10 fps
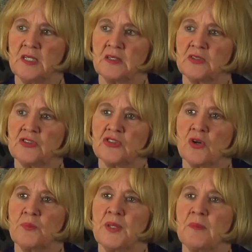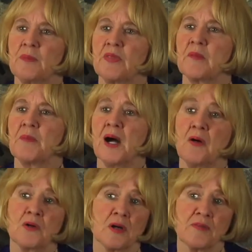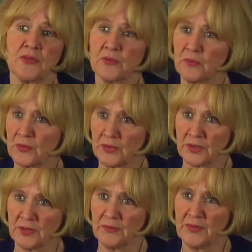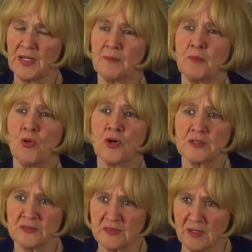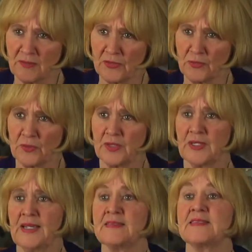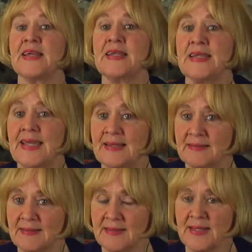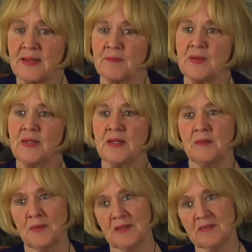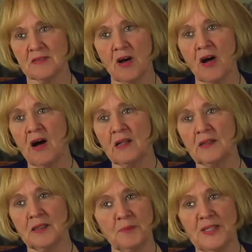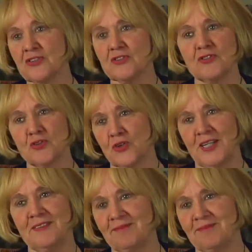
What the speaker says: to show people the power of their work, the importance of their work. It's dedicated to them, but it's all a patient story.